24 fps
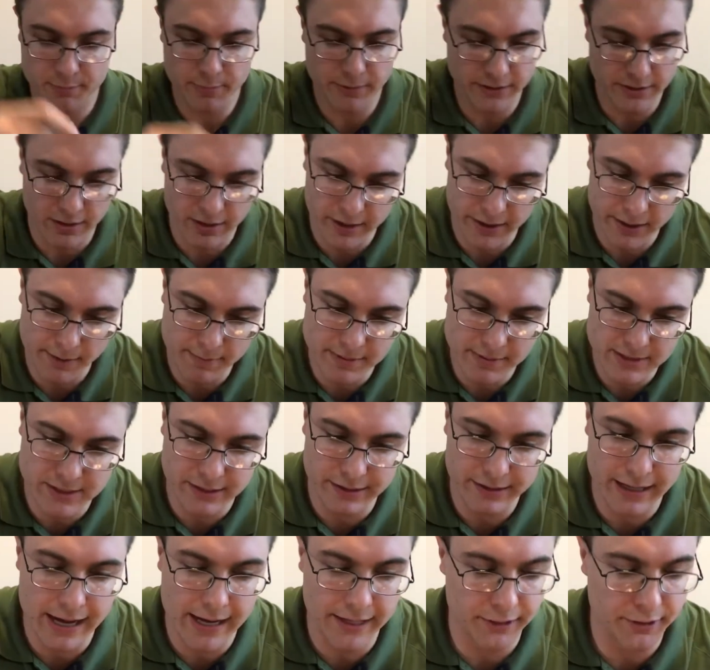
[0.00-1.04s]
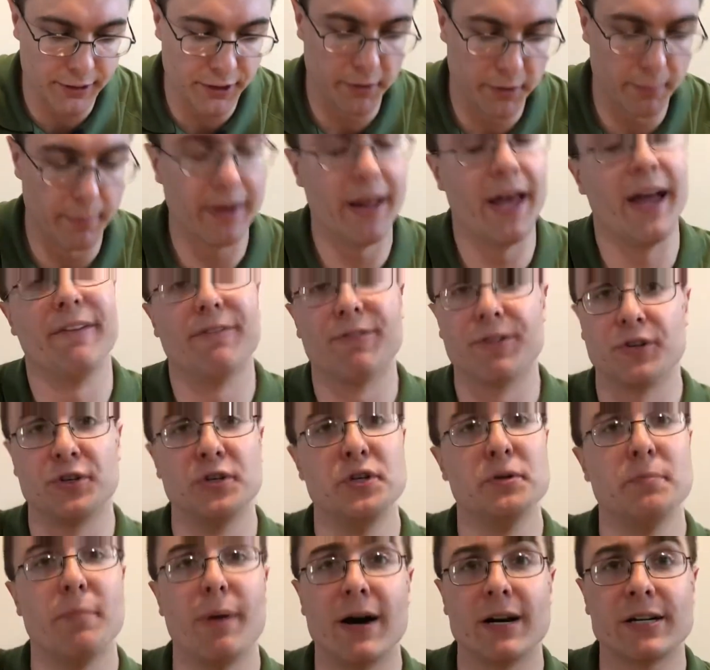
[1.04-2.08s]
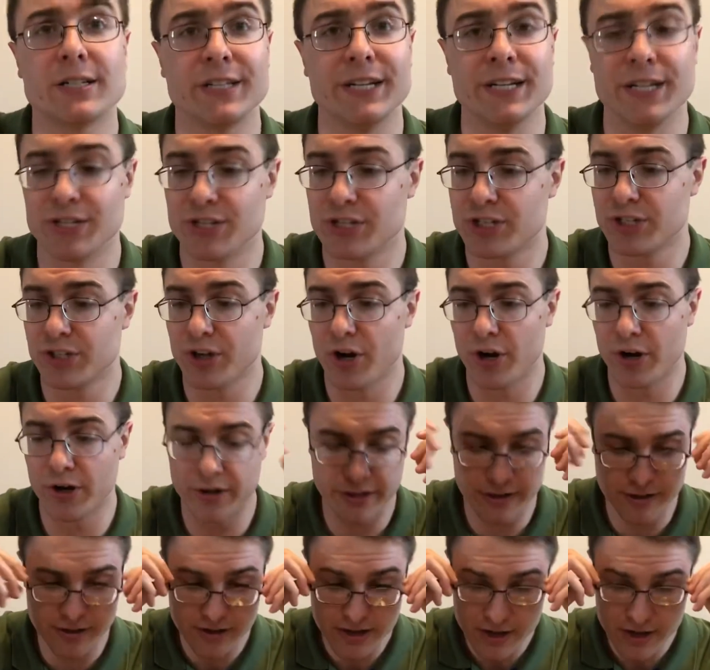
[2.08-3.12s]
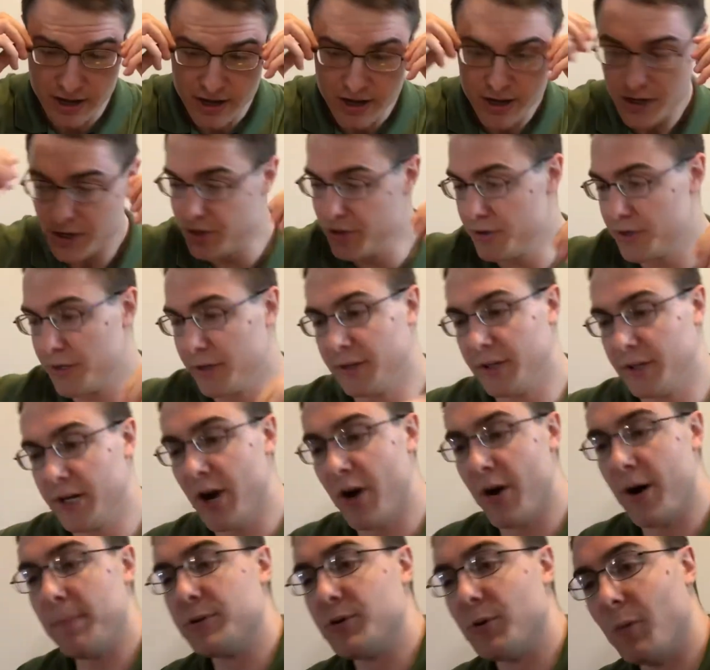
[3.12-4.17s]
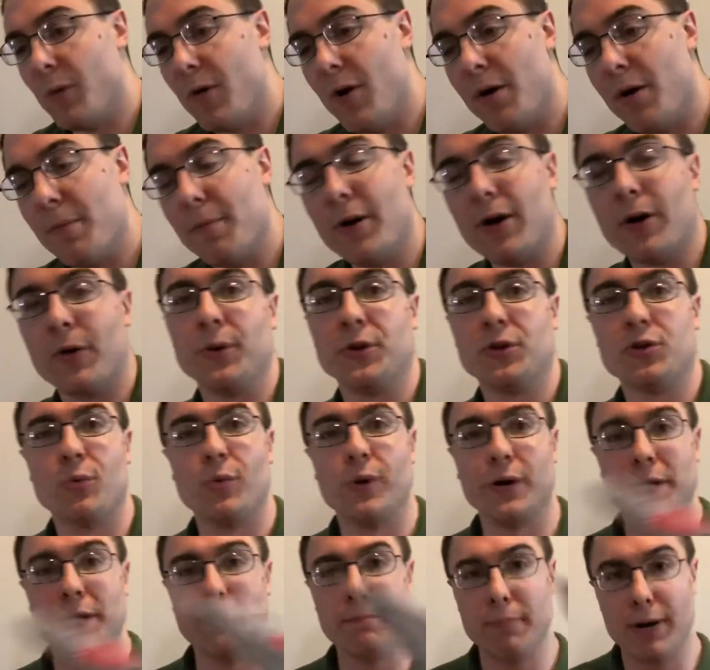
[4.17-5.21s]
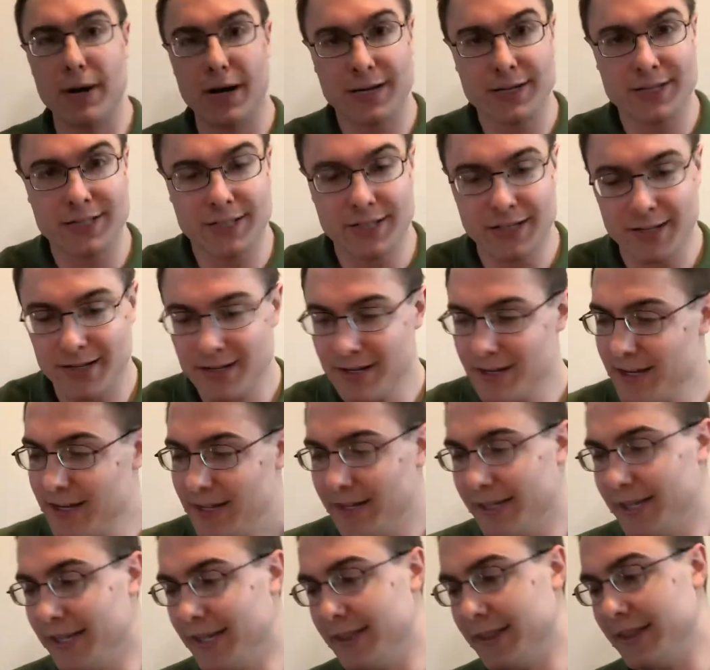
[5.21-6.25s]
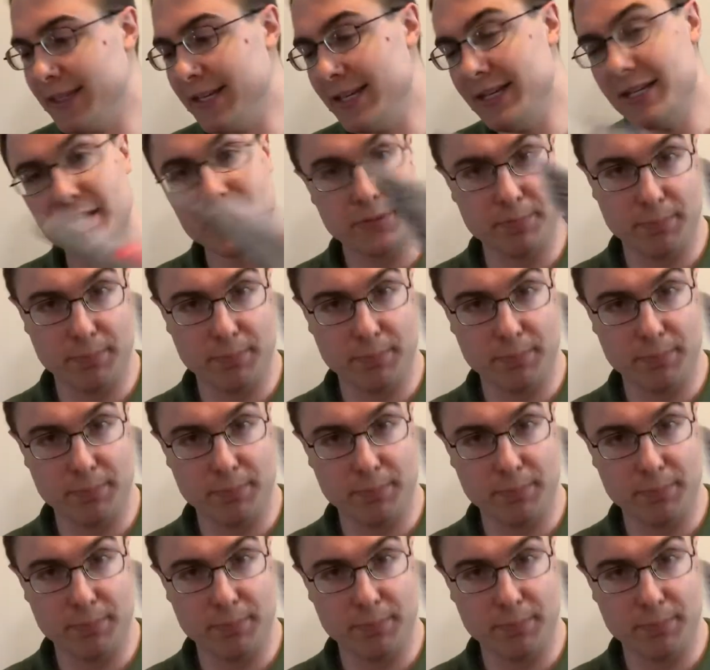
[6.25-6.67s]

on them isn't that good, but hey, for $2 getting started, you could go up to Walmart with 20 bucks, get these